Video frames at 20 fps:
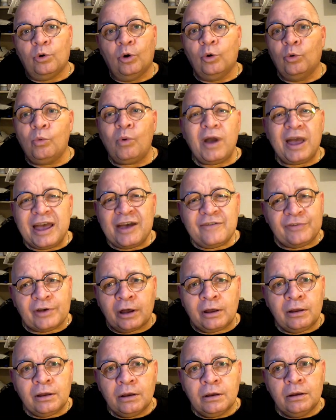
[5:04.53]
or
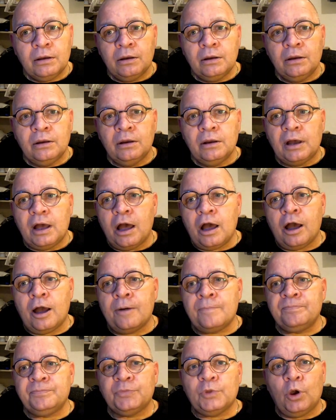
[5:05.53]
whatever,
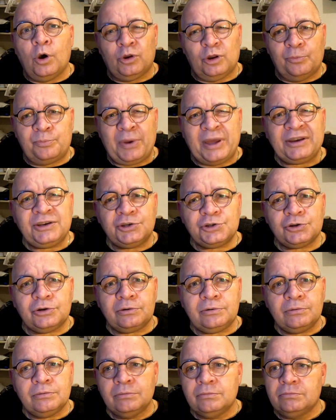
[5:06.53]
on a
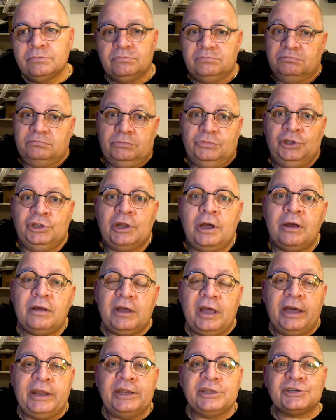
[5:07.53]
pension, you
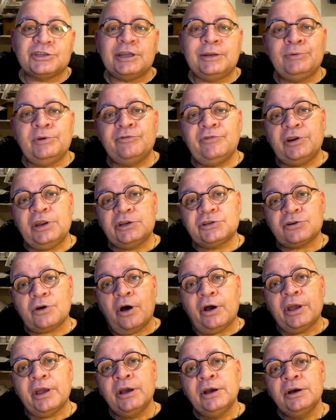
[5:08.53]
know, and it's going to be really
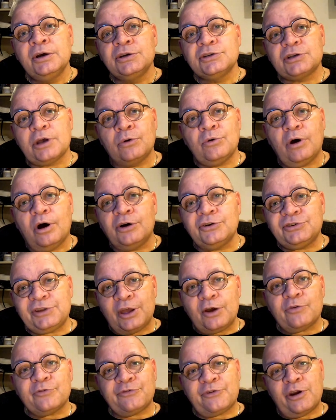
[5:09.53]
tight. So I
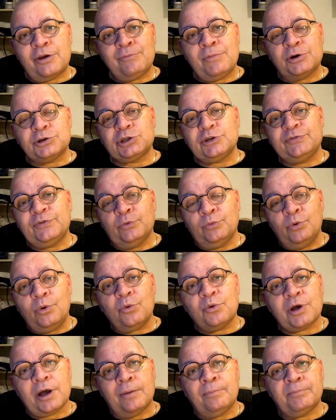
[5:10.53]
doubt very much if I
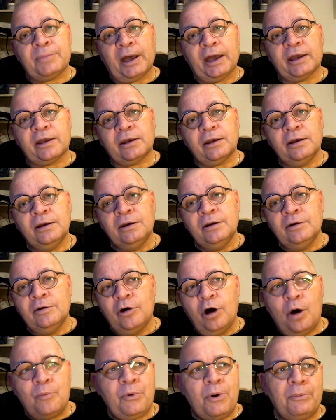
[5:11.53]
will come back.
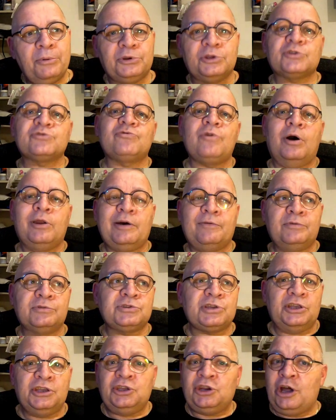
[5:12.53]
I'll probably just roll over
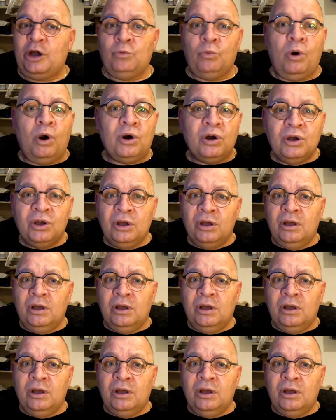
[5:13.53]
and say, you know what,